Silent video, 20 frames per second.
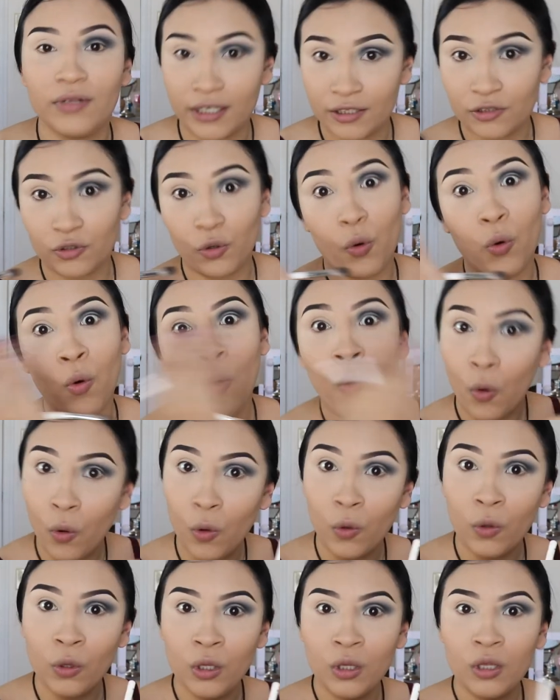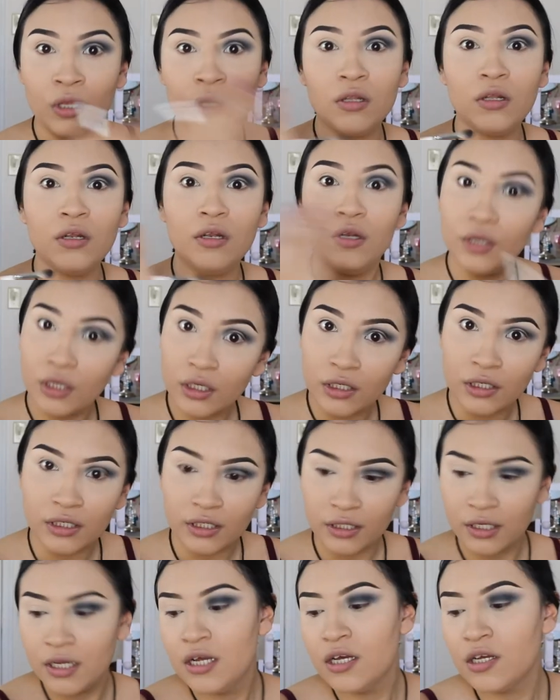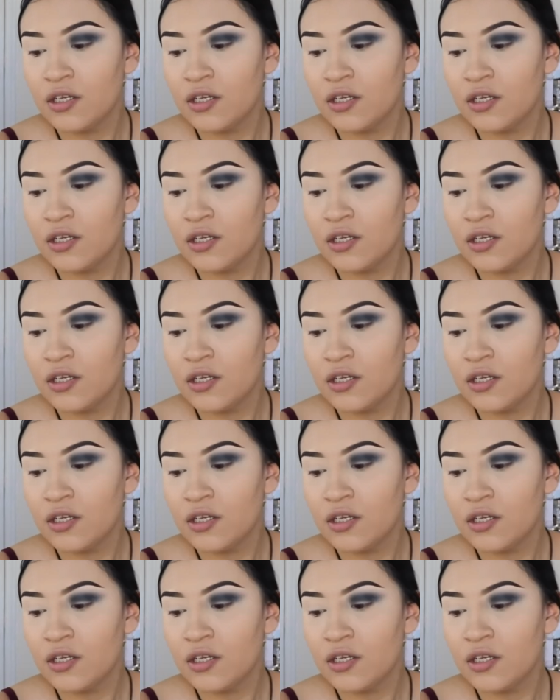like, the whole look.